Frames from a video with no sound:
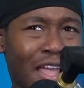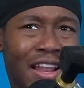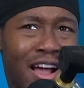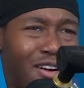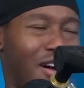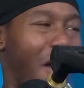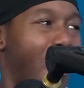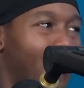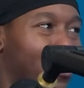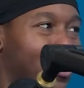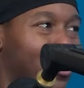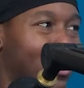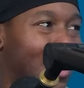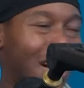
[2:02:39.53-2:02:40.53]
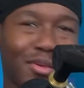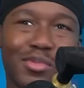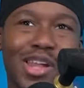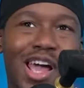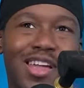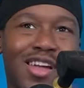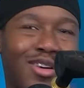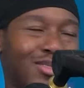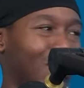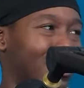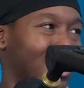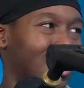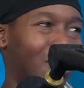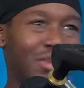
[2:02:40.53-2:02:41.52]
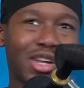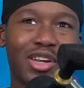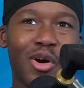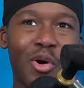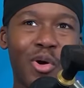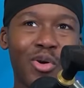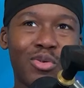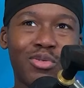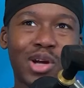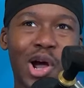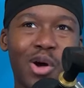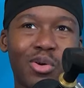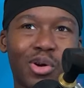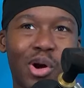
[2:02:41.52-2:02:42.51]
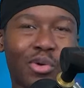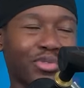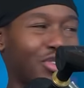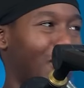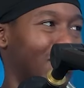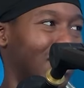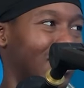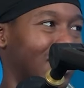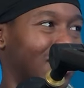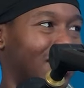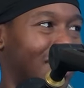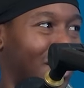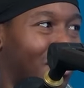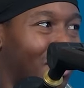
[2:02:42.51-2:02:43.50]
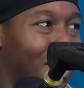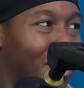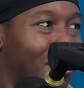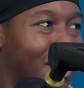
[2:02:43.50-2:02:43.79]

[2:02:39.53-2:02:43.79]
He not gonna help you. He not gonna be like, yo, let me let me go go go soft on this nigga, bro.